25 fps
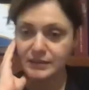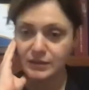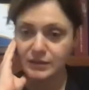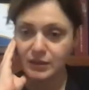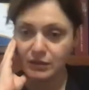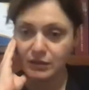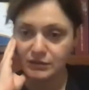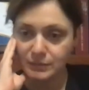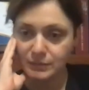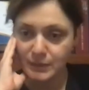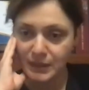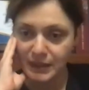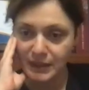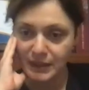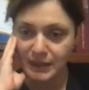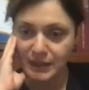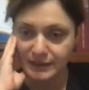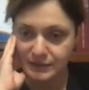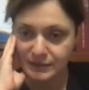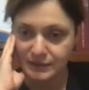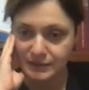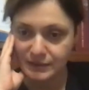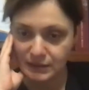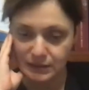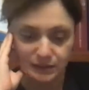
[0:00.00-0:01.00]
not made
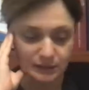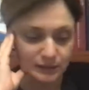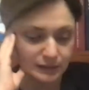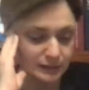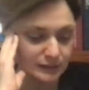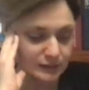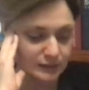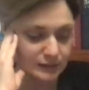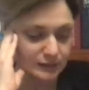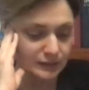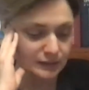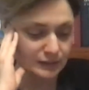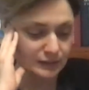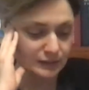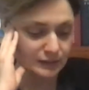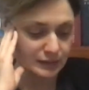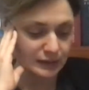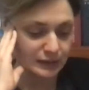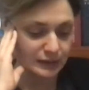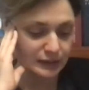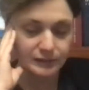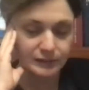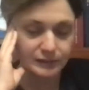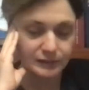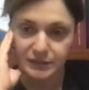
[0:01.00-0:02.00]

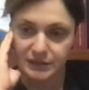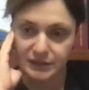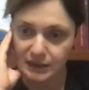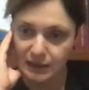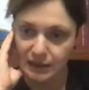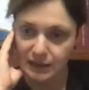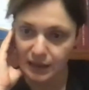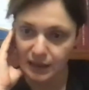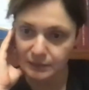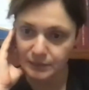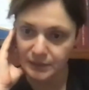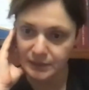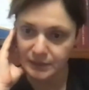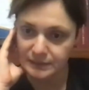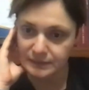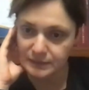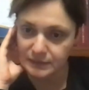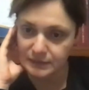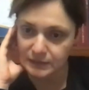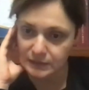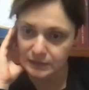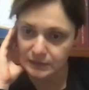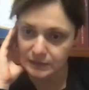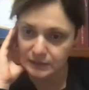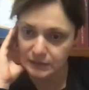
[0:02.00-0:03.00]

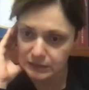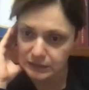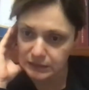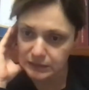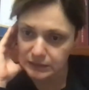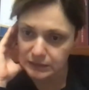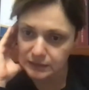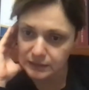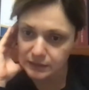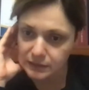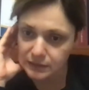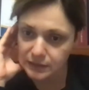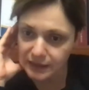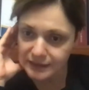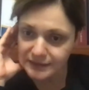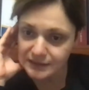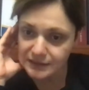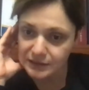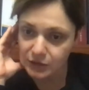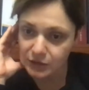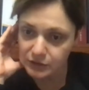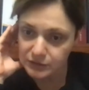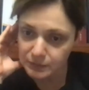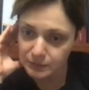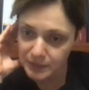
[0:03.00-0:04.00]
retirement
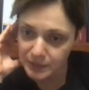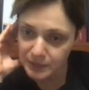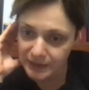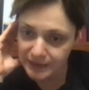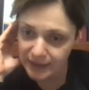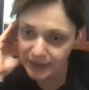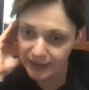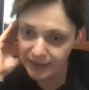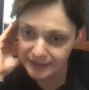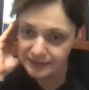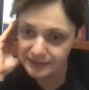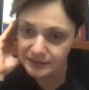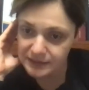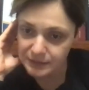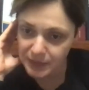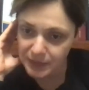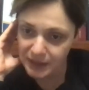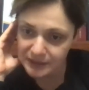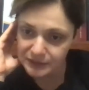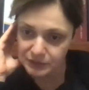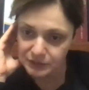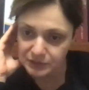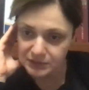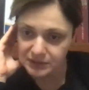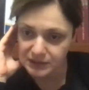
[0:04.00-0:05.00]
hasn't
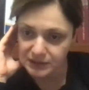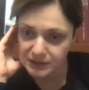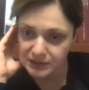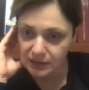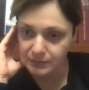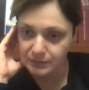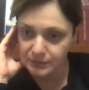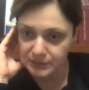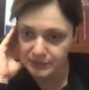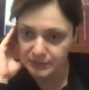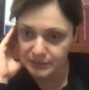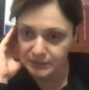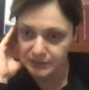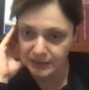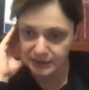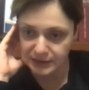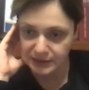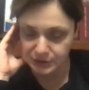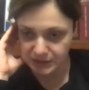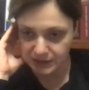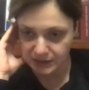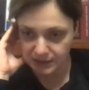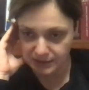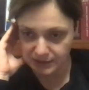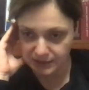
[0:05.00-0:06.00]
made the retirement age
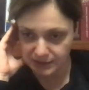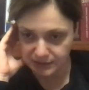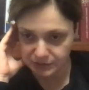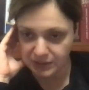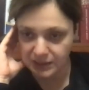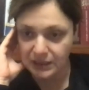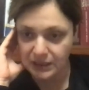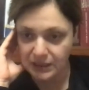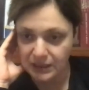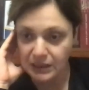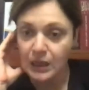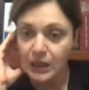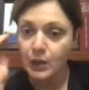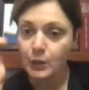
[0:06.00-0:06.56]
mandatory.